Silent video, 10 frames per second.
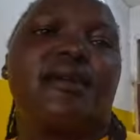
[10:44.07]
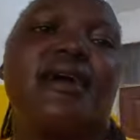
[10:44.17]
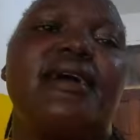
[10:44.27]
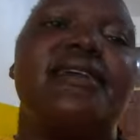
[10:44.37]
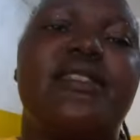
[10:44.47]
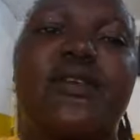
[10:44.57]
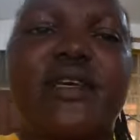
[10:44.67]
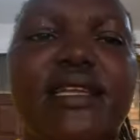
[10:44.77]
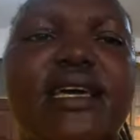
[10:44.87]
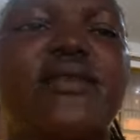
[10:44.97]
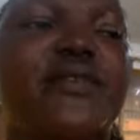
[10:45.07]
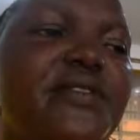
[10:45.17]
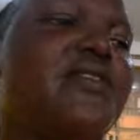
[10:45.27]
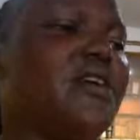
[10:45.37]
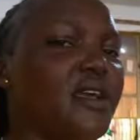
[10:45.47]
Guys, we are done
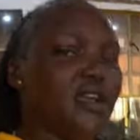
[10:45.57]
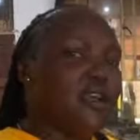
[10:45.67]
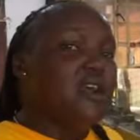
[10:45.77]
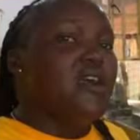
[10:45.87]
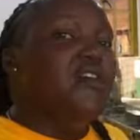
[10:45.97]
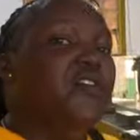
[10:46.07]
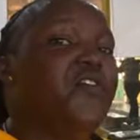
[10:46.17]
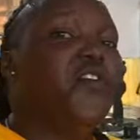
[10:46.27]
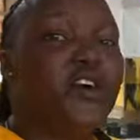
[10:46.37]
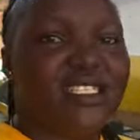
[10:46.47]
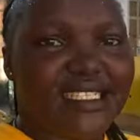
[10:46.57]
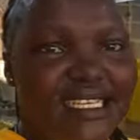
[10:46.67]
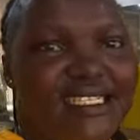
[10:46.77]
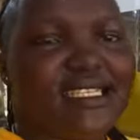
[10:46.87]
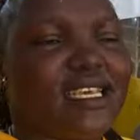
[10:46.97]
with 4
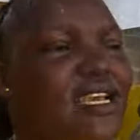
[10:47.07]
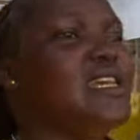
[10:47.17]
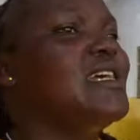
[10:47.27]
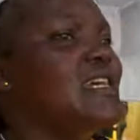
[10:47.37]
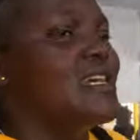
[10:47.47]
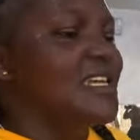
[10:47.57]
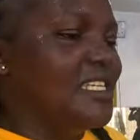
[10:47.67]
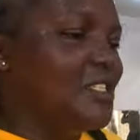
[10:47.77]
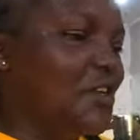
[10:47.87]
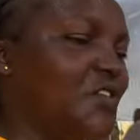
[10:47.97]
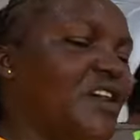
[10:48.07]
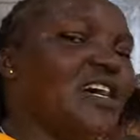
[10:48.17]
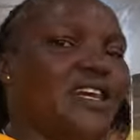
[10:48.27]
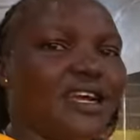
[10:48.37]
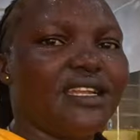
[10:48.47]
sets so
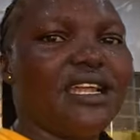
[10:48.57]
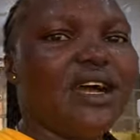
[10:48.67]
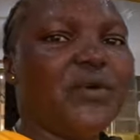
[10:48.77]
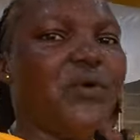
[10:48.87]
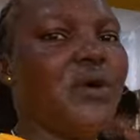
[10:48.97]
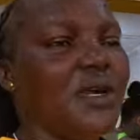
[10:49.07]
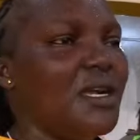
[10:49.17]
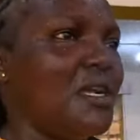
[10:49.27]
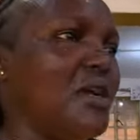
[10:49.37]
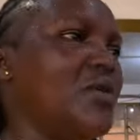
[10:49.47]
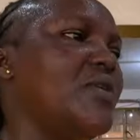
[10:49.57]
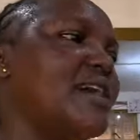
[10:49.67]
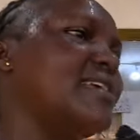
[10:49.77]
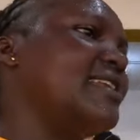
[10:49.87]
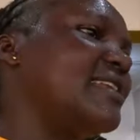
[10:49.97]
far, and now we
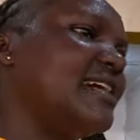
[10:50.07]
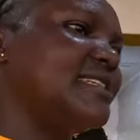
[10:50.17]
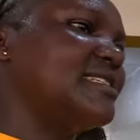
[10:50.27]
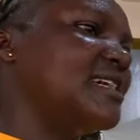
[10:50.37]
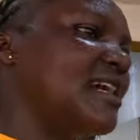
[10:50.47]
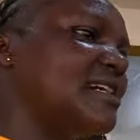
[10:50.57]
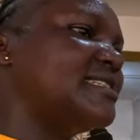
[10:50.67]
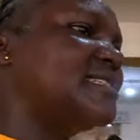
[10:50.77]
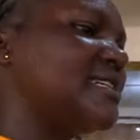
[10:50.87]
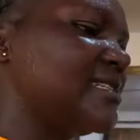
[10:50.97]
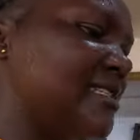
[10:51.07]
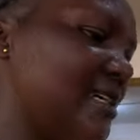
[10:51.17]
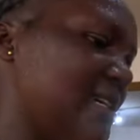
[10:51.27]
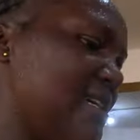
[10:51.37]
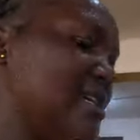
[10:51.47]
are in the last set.
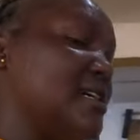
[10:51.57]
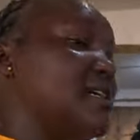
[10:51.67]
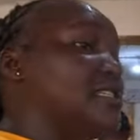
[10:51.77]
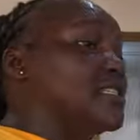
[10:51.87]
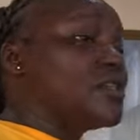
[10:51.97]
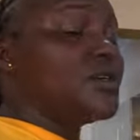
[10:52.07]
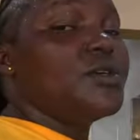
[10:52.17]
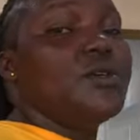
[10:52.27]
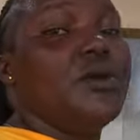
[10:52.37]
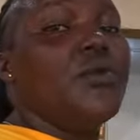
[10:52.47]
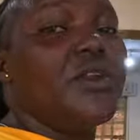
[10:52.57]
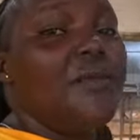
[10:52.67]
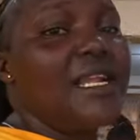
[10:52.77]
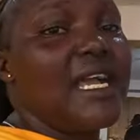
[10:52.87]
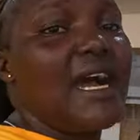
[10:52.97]
So we
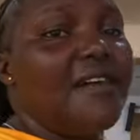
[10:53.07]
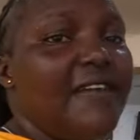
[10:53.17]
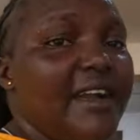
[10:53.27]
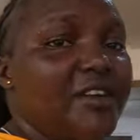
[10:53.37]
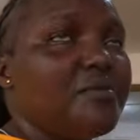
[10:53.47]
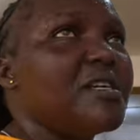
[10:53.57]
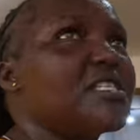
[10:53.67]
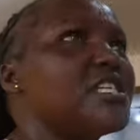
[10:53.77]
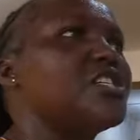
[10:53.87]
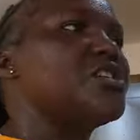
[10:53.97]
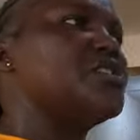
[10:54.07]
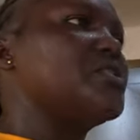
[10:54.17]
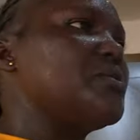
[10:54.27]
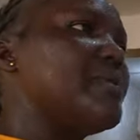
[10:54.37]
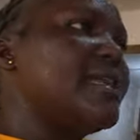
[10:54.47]
normally have aerobic sessions
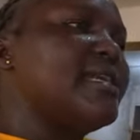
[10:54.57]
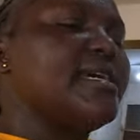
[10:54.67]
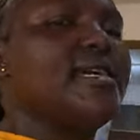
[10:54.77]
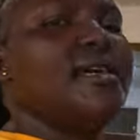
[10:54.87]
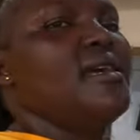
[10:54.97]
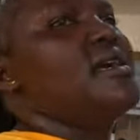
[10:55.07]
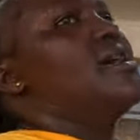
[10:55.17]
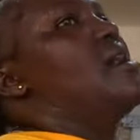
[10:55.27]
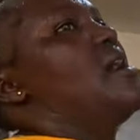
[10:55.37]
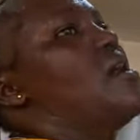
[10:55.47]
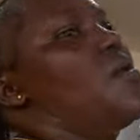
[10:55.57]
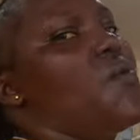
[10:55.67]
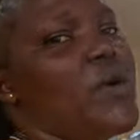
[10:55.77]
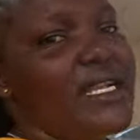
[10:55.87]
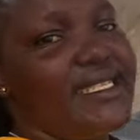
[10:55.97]
on Monday,
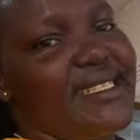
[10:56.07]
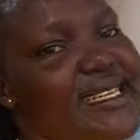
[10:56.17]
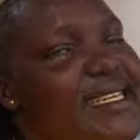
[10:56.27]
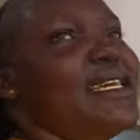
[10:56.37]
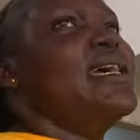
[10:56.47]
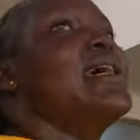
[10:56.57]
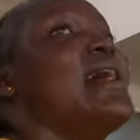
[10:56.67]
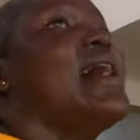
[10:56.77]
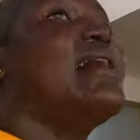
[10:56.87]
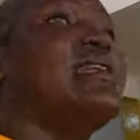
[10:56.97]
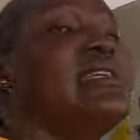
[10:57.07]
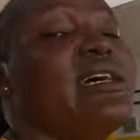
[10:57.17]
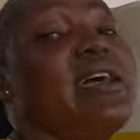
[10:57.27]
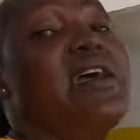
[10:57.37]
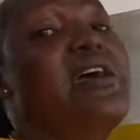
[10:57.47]
Wednesday, and
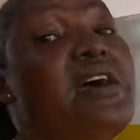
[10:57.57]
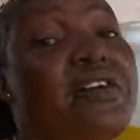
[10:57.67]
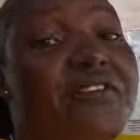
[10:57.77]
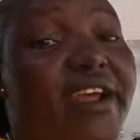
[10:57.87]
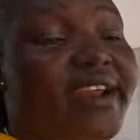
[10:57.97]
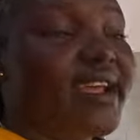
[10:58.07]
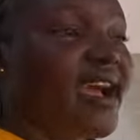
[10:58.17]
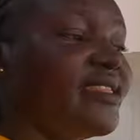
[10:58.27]
Friday.